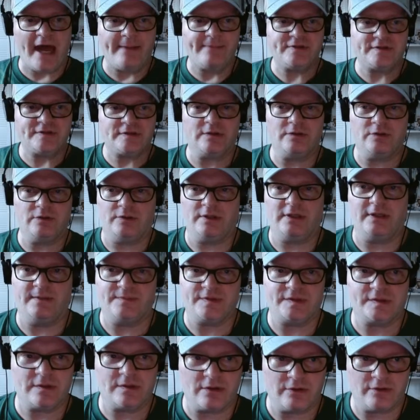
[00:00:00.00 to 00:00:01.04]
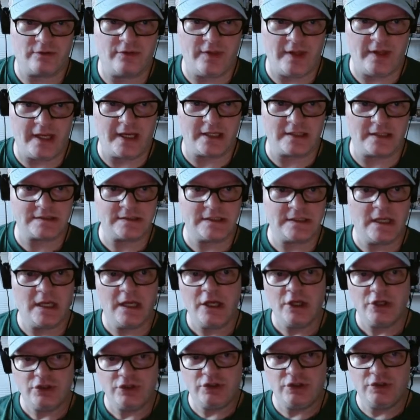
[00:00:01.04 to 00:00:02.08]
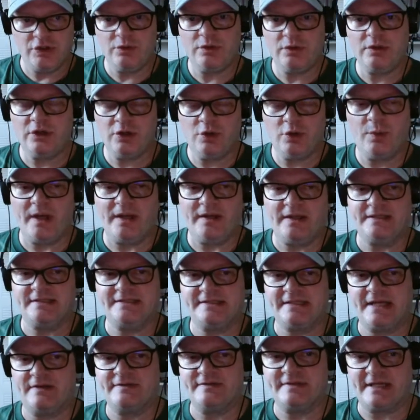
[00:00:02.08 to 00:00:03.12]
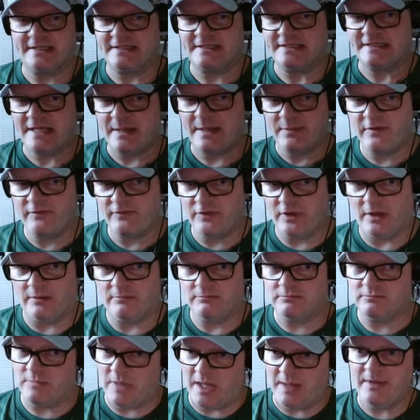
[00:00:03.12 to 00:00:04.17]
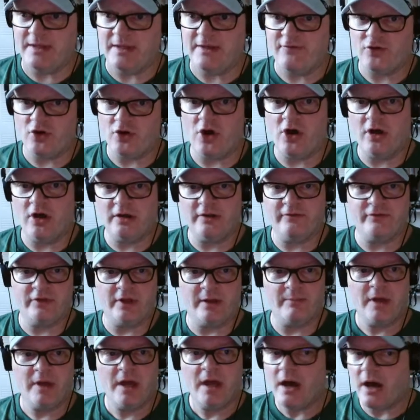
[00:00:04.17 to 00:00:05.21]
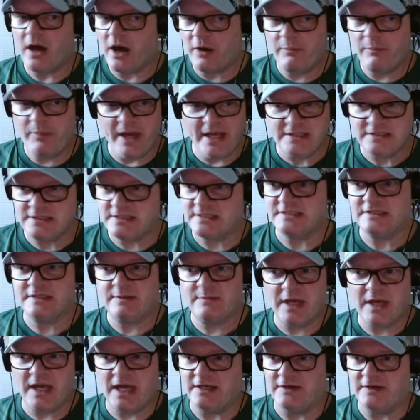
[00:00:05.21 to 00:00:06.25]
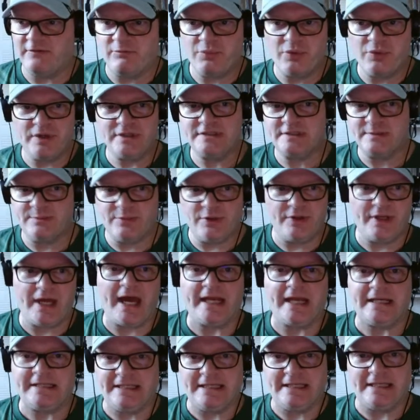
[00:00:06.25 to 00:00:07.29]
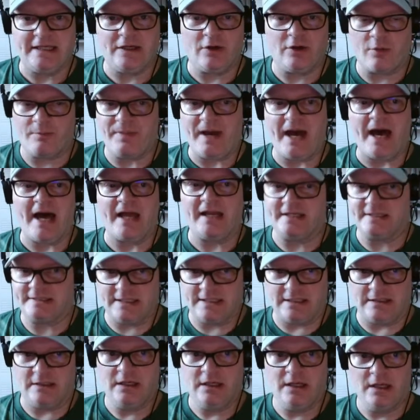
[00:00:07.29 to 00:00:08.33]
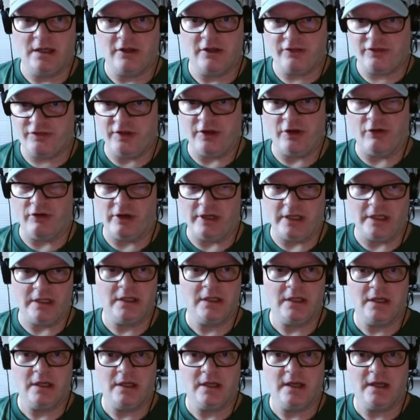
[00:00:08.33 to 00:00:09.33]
absolutely absurd things, do it in a way that sounds like some of them, maybe even all of them, are based in some kind of principled idea or policy theory.